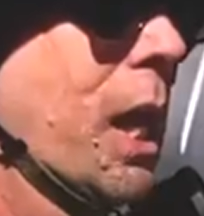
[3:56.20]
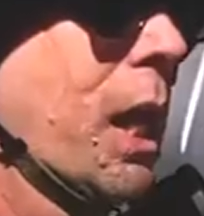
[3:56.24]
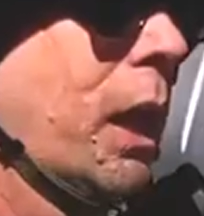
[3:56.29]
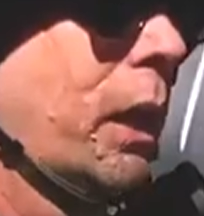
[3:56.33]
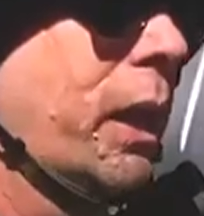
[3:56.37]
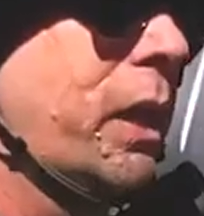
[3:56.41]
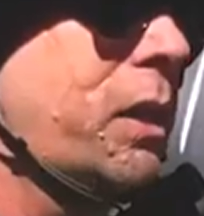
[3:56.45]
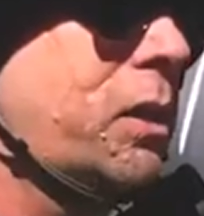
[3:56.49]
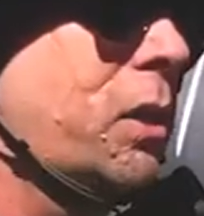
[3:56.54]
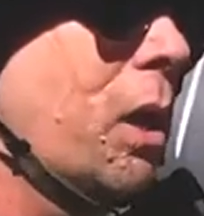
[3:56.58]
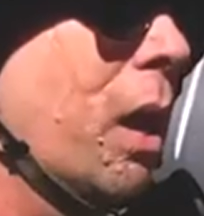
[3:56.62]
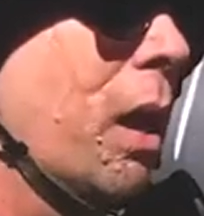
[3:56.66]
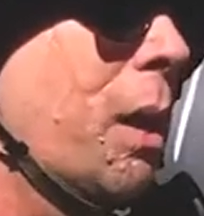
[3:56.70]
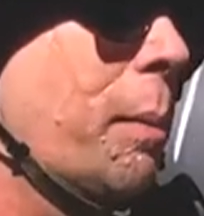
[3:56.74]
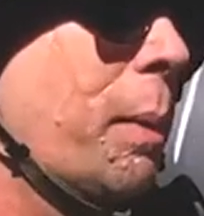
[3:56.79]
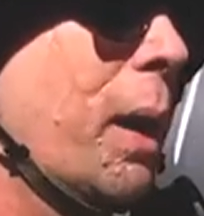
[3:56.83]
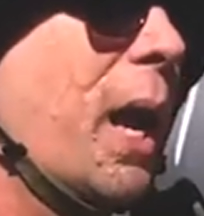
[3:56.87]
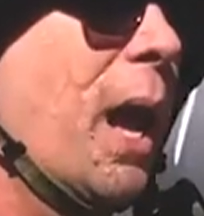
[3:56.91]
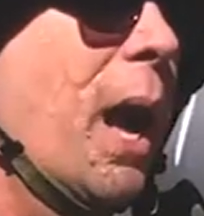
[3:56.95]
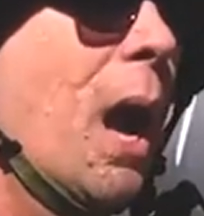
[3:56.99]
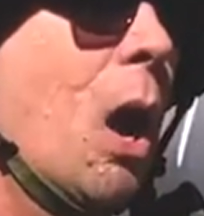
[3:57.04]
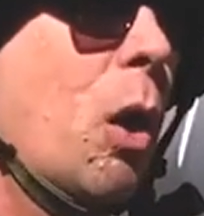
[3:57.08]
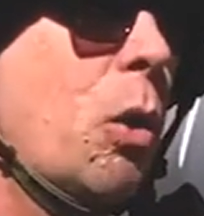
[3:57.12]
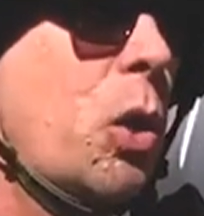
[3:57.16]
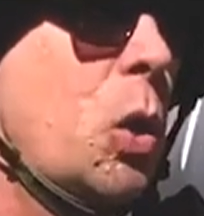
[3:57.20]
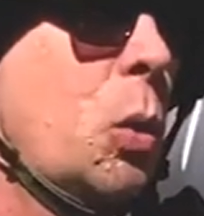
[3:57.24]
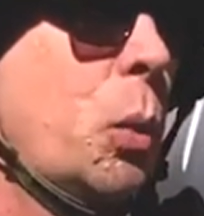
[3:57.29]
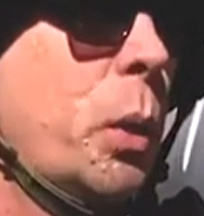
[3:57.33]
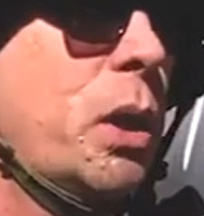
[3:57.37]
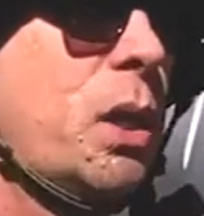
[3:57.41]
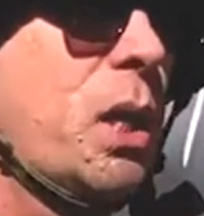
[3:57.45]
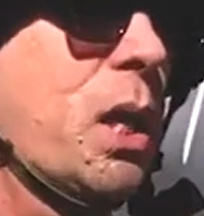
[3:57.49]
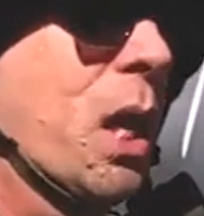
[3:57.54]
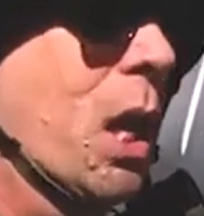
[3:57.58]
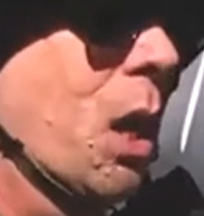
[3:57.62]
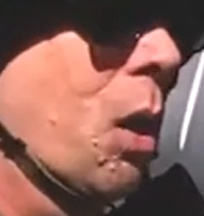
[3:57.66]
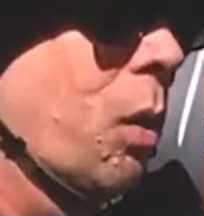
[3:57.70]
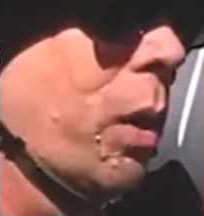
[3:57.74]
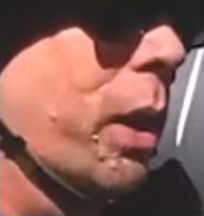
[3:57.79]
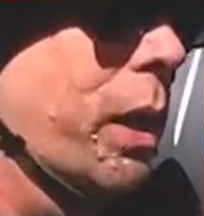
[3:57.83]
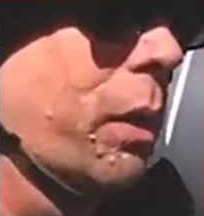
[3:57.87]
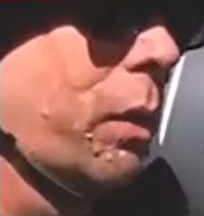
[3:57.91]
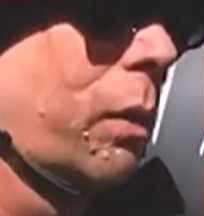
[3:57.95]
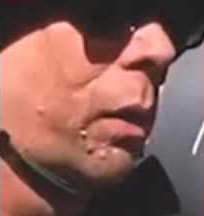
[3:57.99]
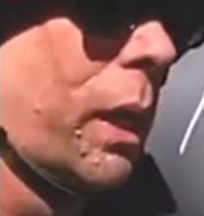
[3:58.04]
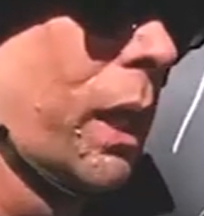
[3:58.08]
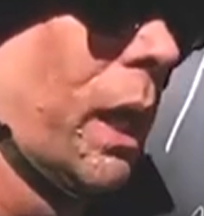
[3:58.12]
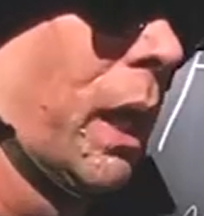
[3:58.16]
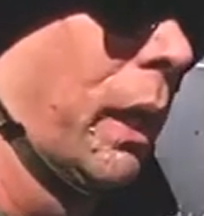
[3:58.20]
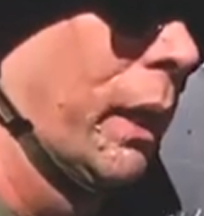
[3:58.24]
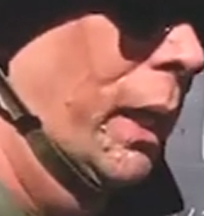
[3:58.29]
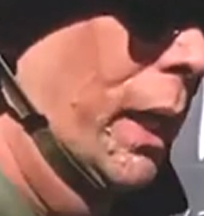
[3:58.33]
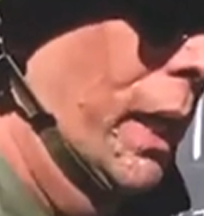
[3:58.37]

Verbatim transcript: Let's talk about how you would carry your gun.